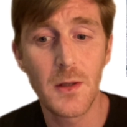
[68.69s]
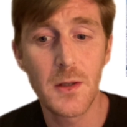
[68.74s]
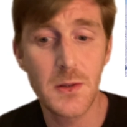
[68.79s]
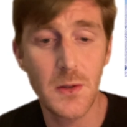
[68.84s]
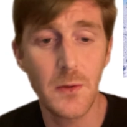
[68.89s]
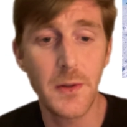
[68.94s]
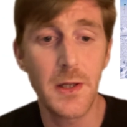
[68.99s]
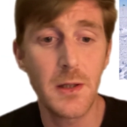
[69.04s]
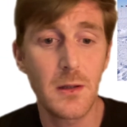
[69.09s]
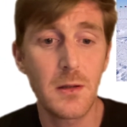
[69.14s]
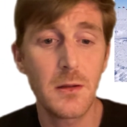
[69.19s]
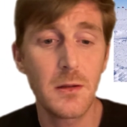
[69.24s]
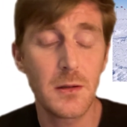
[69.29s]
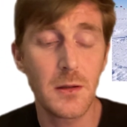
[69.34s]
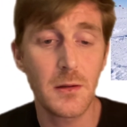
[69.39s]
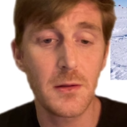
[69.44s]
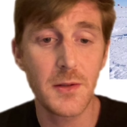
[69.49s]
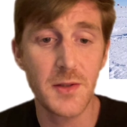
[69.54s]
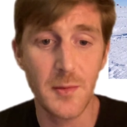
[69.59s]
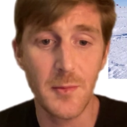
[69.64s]
So here
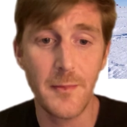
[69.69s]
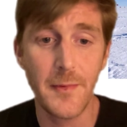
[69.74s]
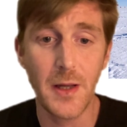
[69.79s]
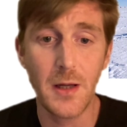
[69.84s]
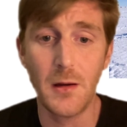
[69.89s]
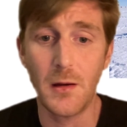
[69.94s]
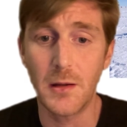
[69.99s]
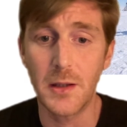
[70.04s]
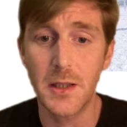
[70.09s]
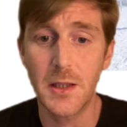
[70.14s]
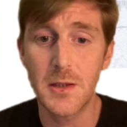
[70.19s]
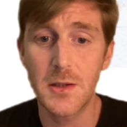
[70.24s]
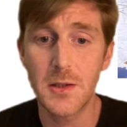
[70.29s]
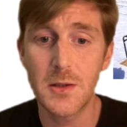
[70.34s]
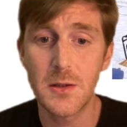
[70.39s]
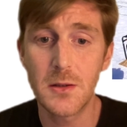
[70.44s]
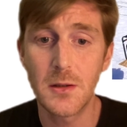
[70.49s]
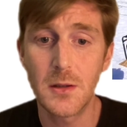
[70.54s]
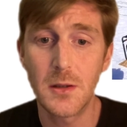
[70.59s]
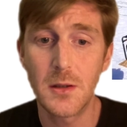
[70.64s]
are some of my
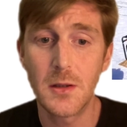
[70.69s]
colleagues